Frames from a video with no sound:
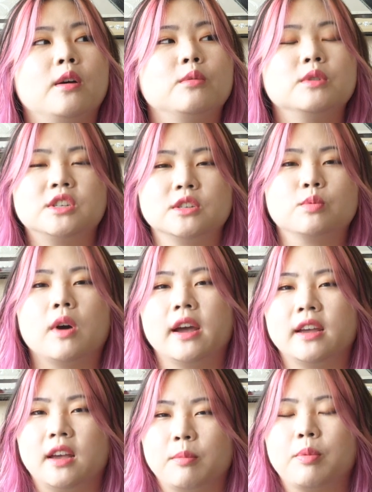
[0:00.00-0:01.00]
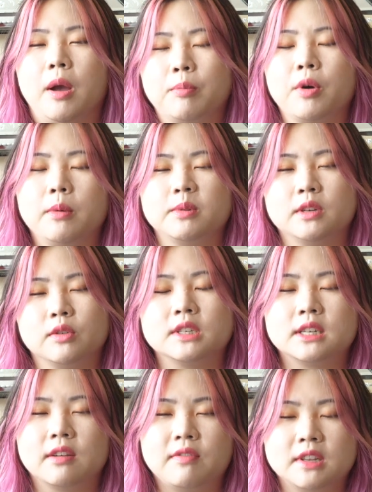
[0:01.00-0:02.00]
Which is why I'm probably going
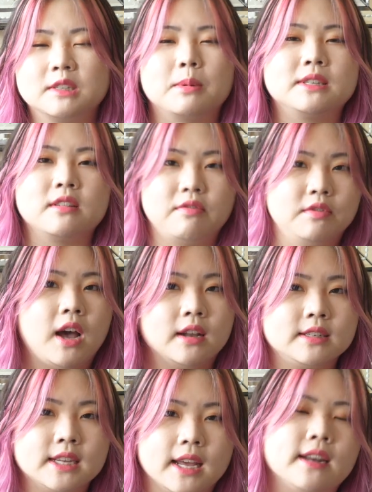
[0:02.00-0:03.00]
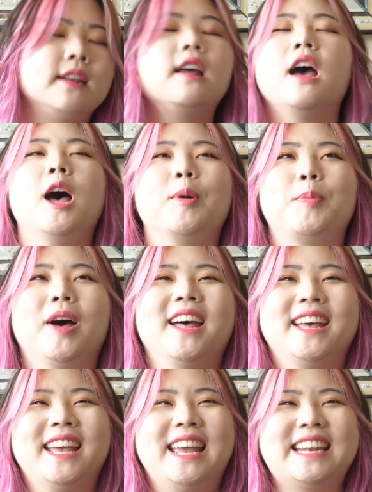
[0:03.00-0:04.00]
to convince myself not to get it.
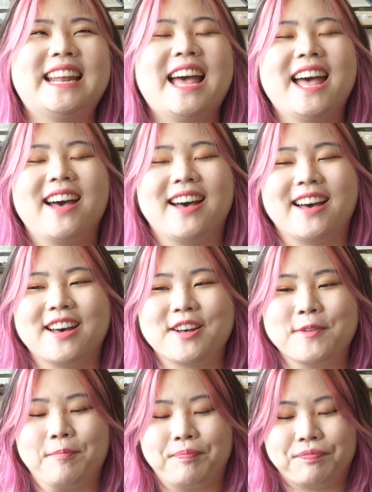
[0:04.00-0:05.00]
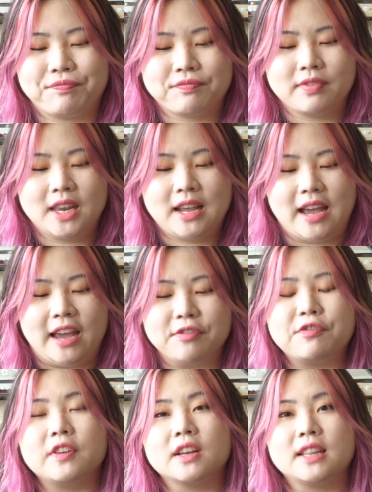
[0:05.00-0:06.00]
But I
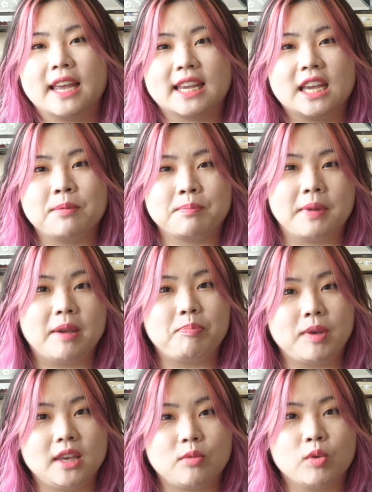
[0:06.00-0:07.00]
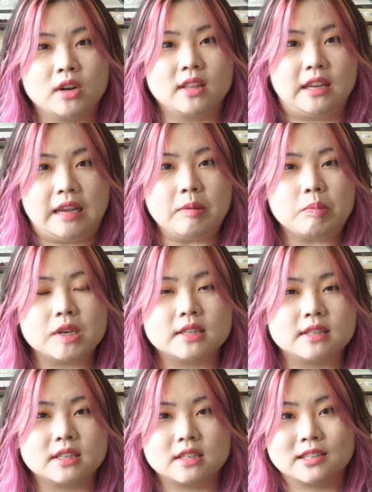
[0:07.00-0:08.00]
feel like it might be one of the it
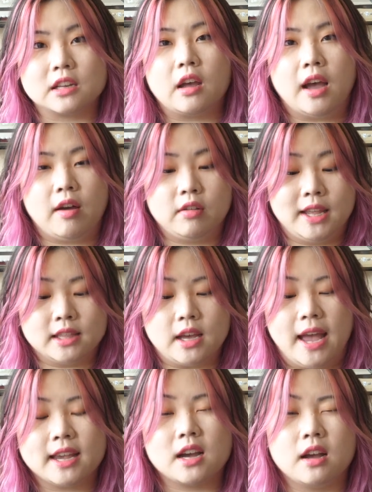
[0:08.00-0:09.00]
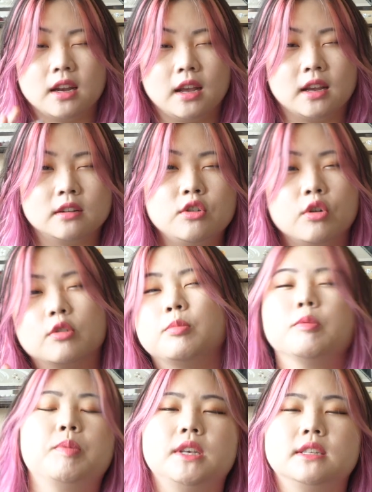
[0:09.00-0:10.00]
pieces, like the iconic
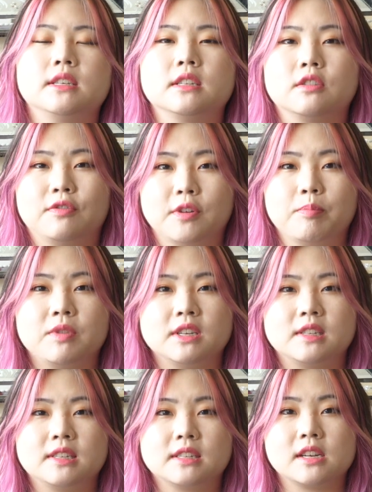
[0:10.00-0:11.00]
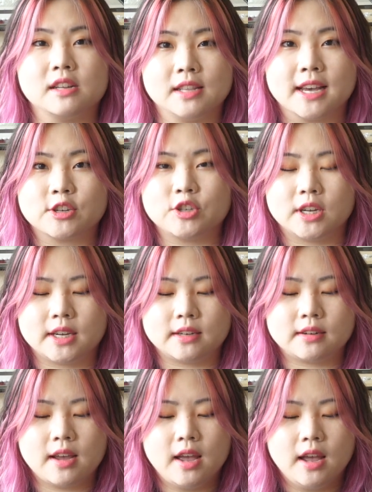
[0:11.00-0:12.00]
notable pieces from this
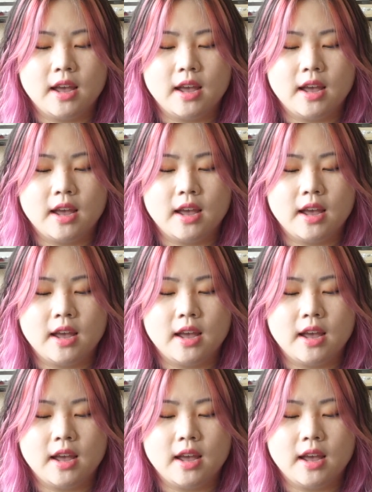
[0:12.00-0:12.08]
collection,